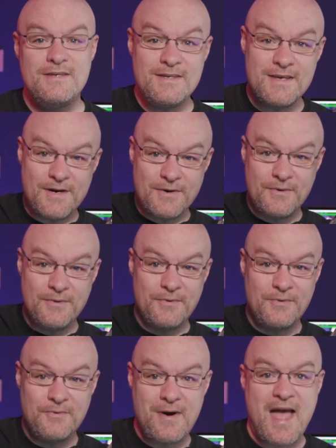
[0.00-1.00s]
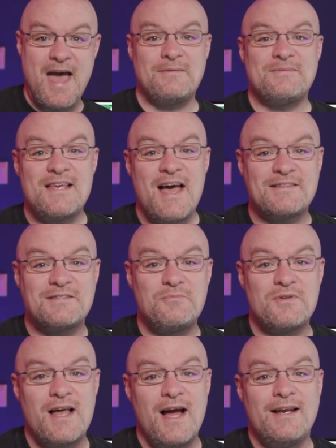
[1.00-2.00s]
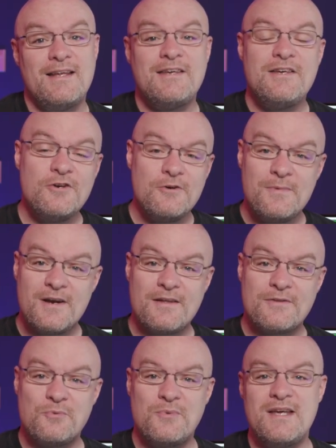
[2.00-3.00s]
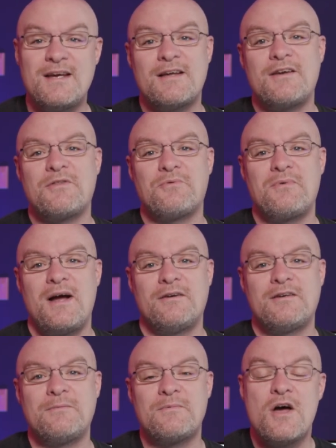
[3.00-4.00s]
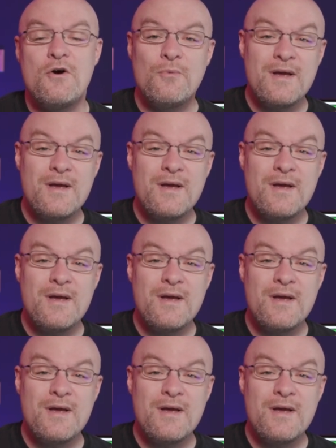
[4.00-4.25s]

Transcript: Yo, Adam Saxton with Guy in a Cube. Another week, another roundup.